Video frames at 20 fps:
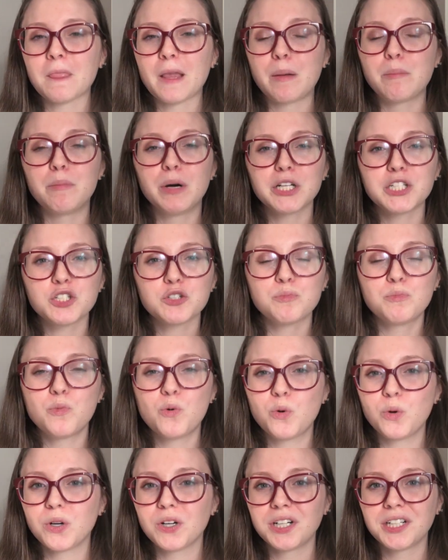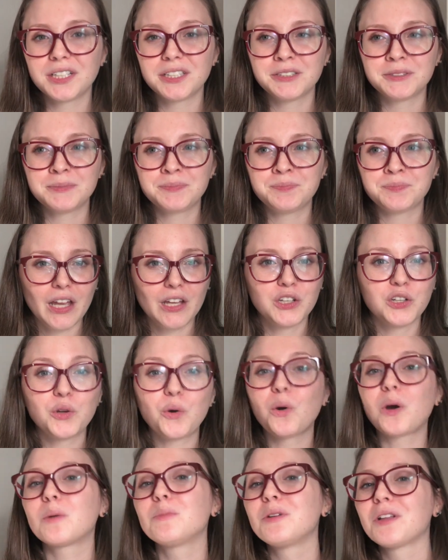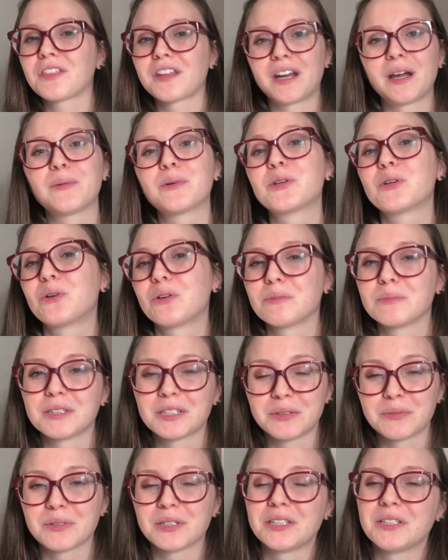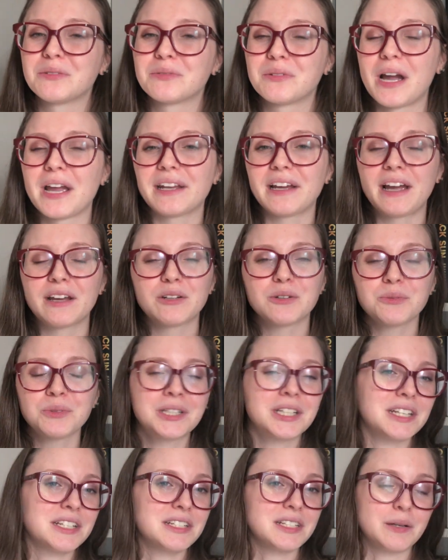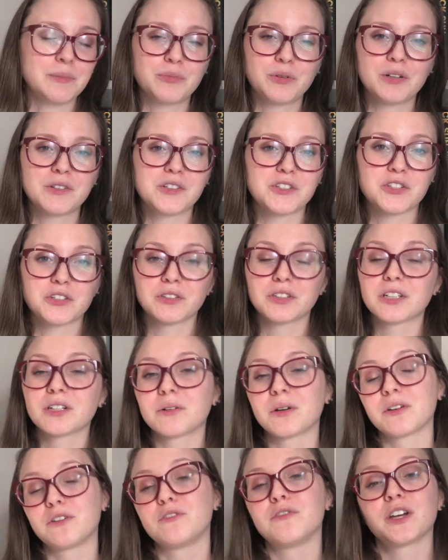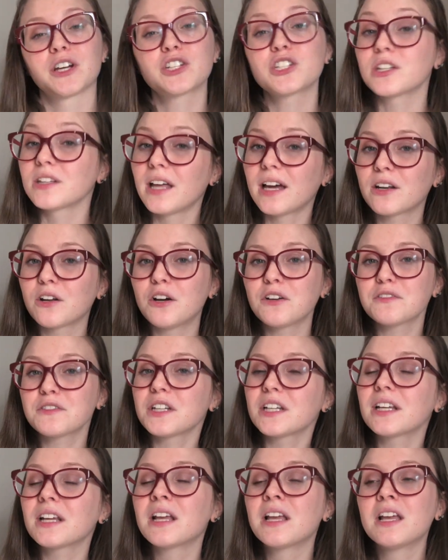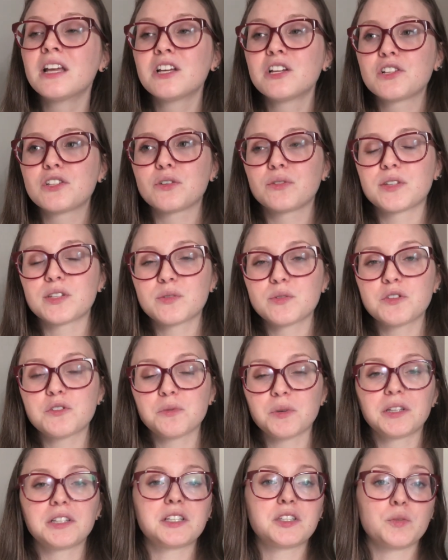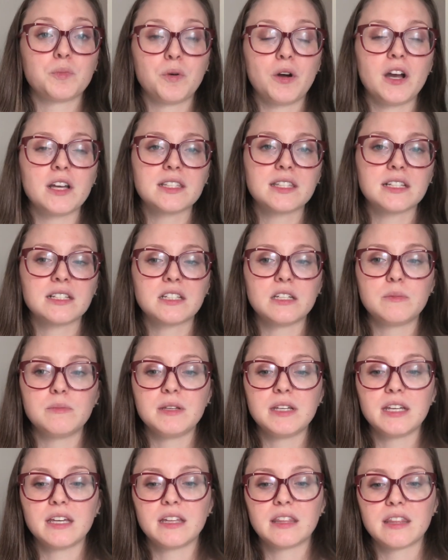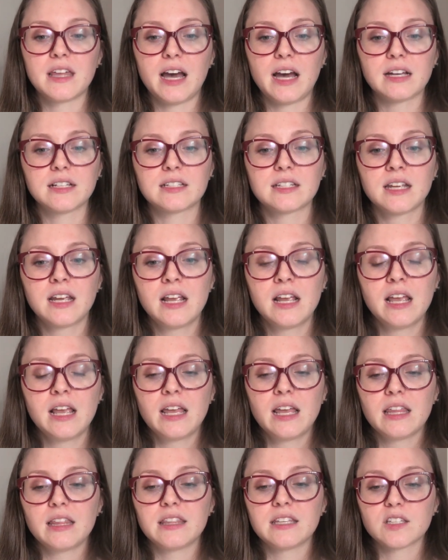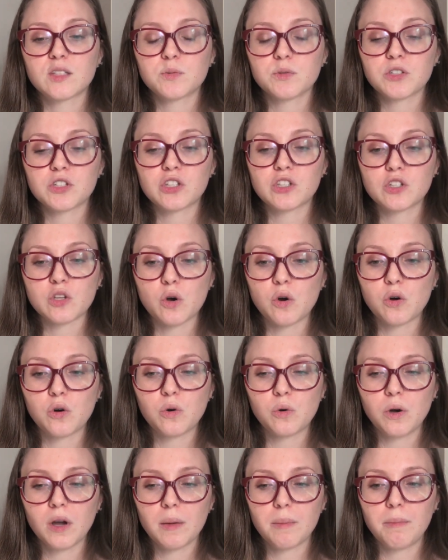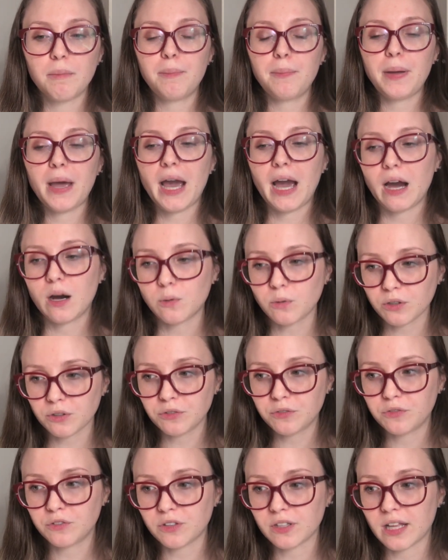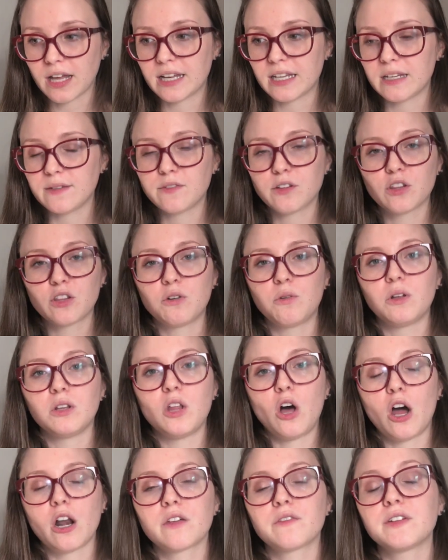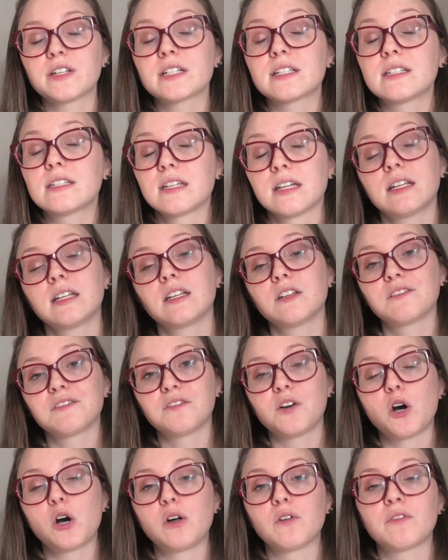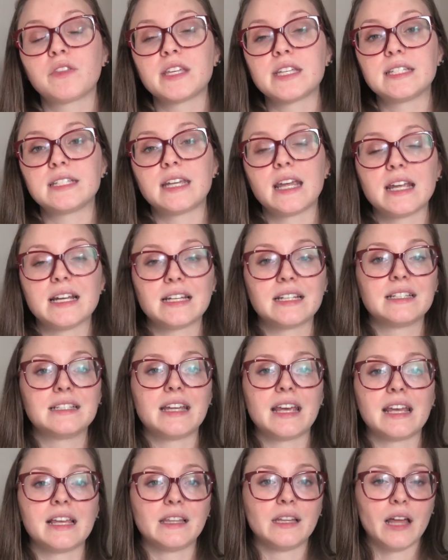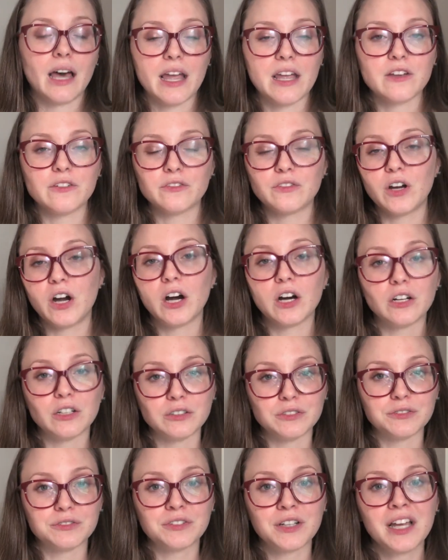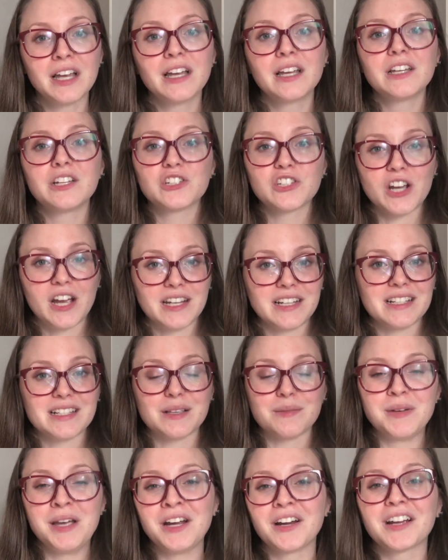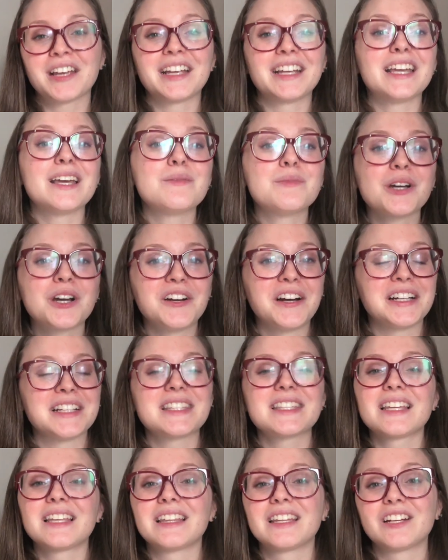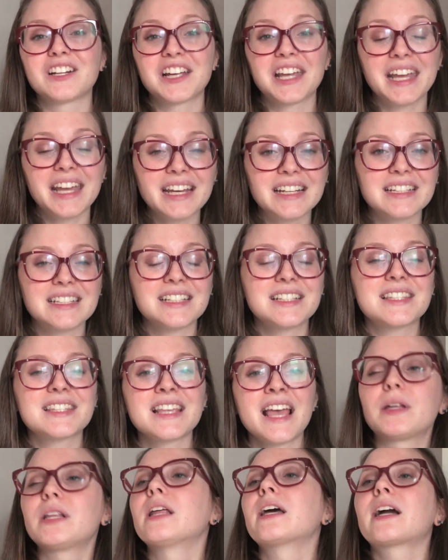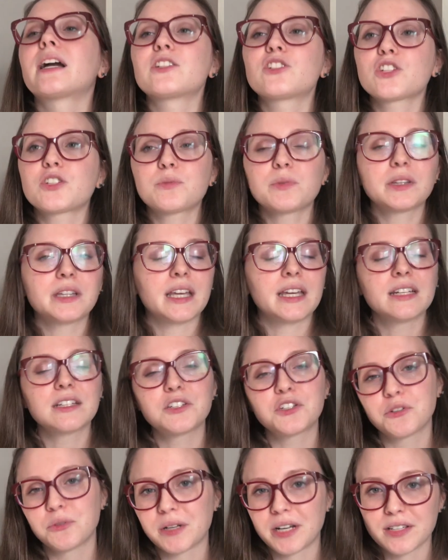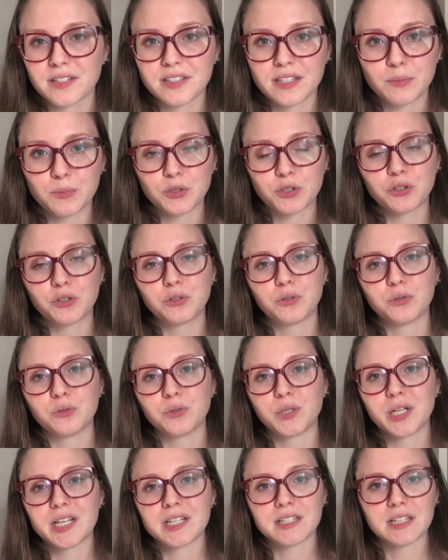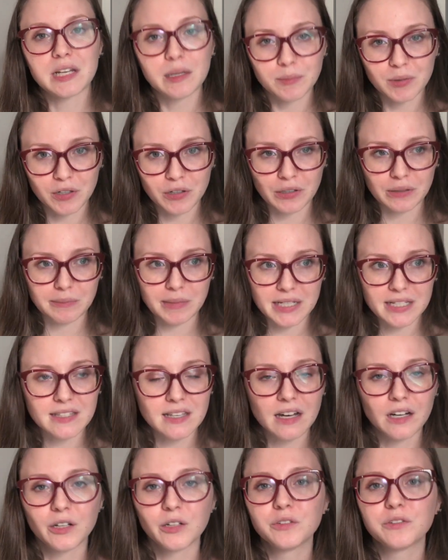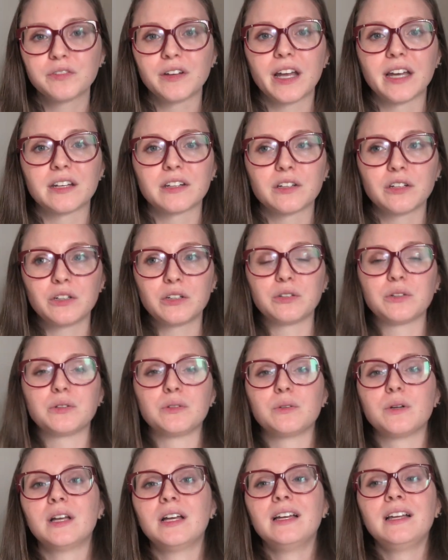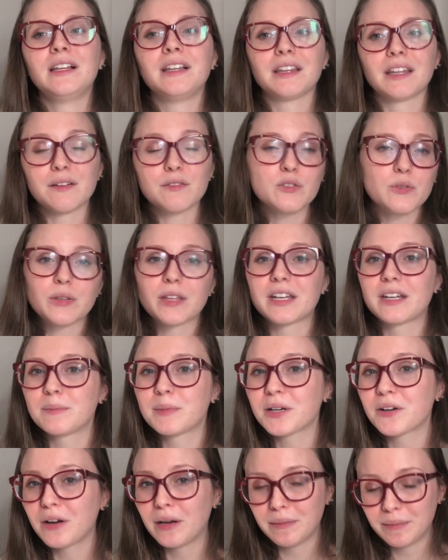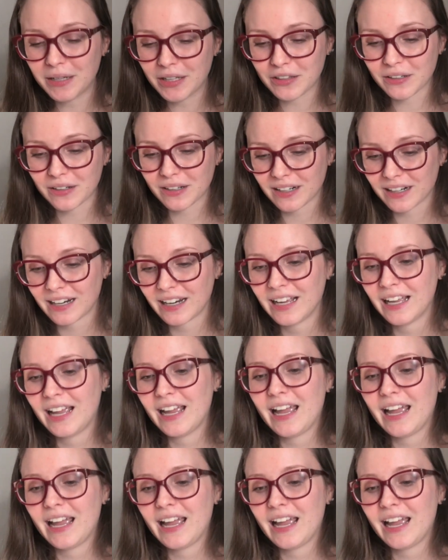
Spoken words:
much more normal than I would normally read, right? I don't read contemporaries or literary fiction that often. So this was really surprising to me in that this was so powerful. And even though a lot of it did involve the day-to-day life of Chinese American immigrants and their kids, but like I just related to it as someone who is an immigrant myself and who lives with an immigrant mother,